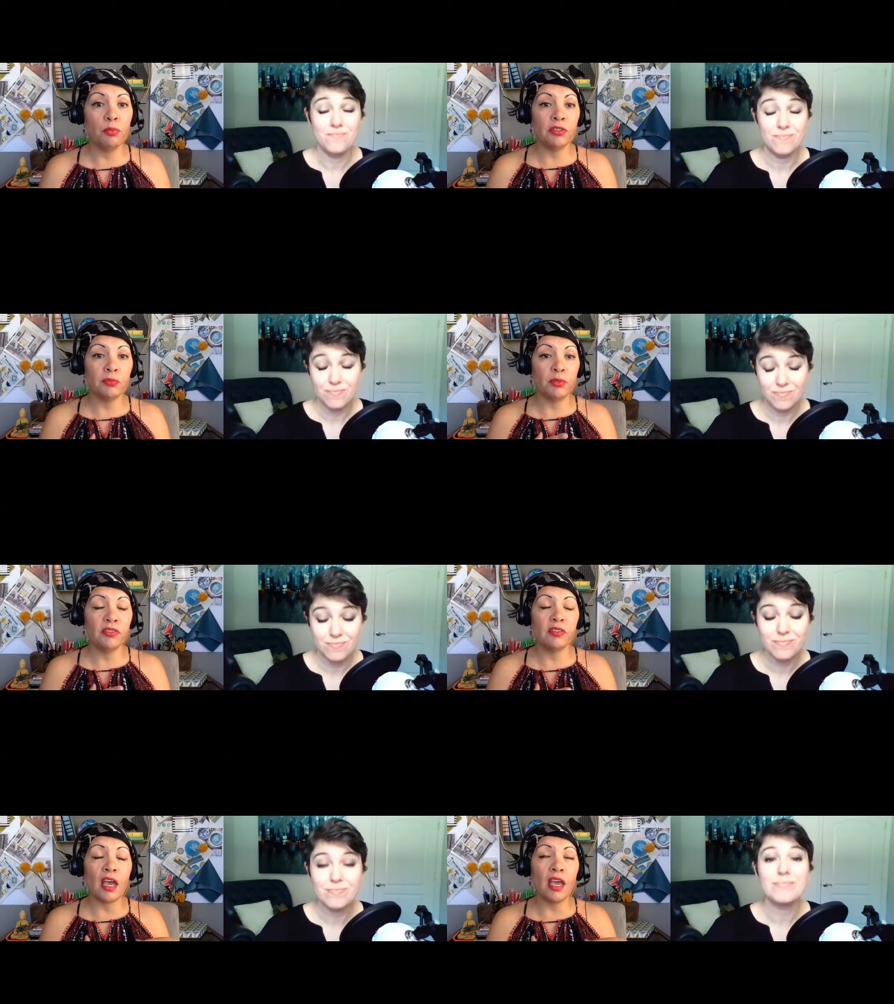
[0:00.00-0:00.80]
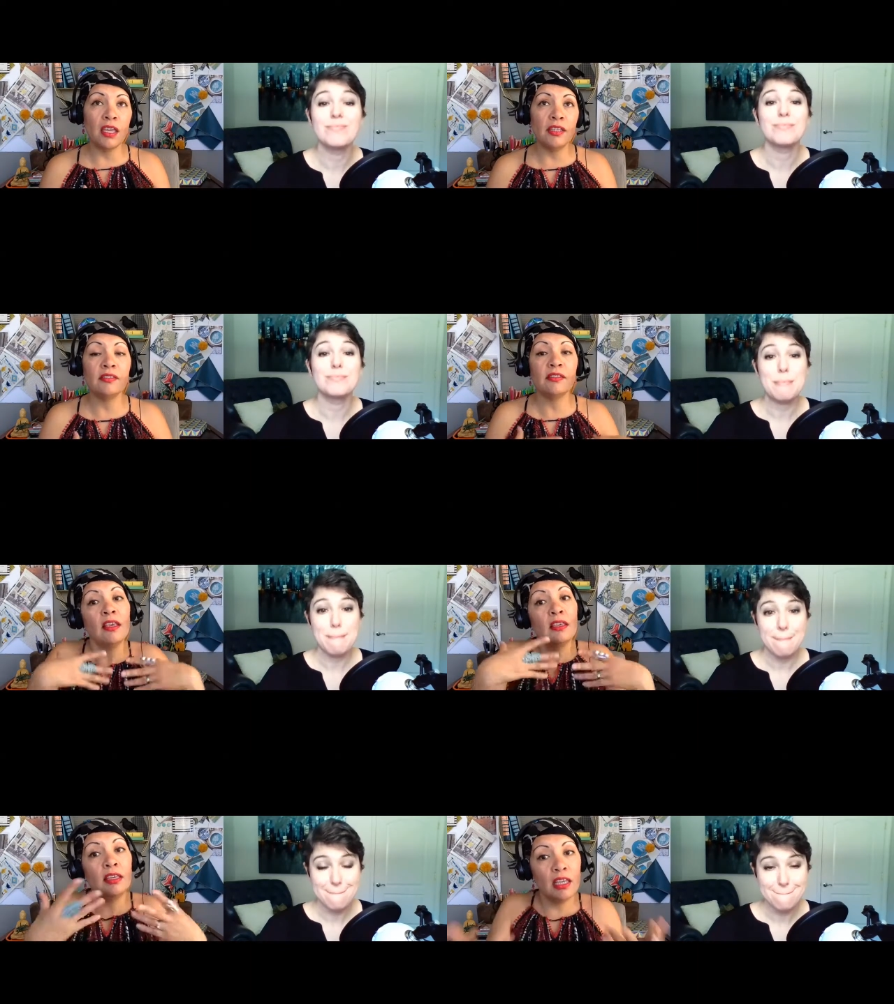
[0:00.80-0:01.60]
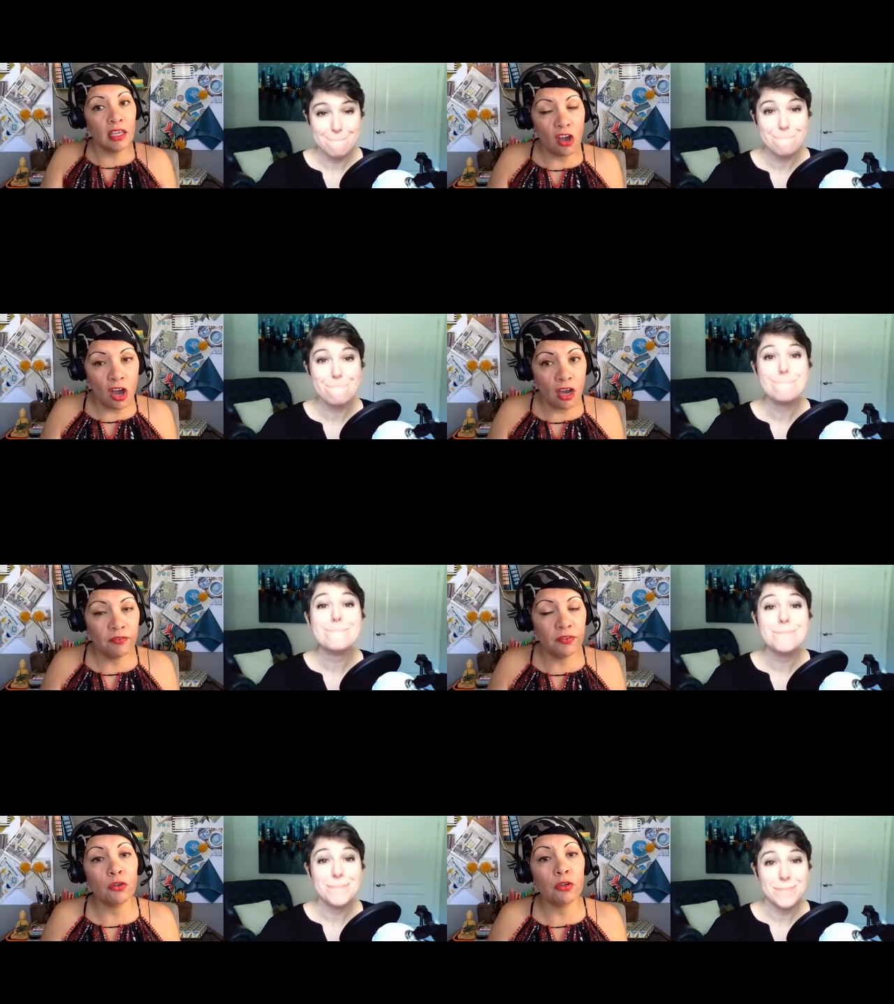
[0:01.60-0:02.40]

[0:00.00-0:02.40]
Speaker 1: be, besides getting off your